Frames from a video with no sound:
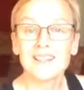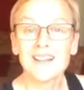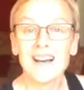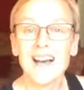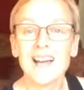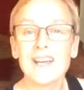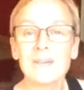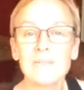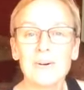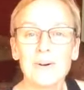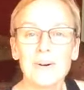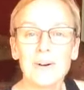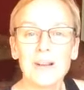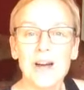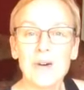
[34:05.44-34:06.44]
Hiya,
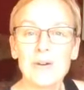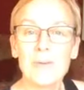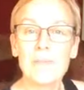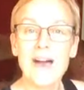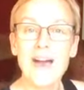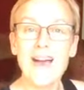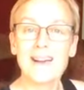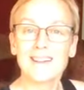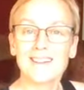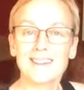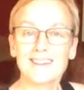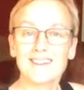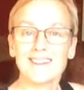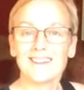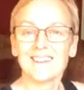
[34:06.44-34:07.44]
Paula. Oh, you're back.
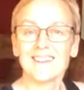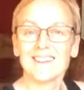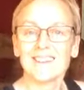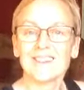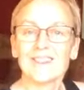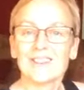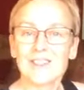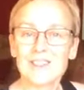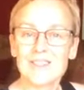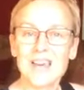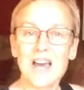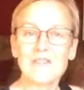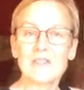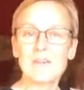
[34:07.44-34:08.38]
Good to have you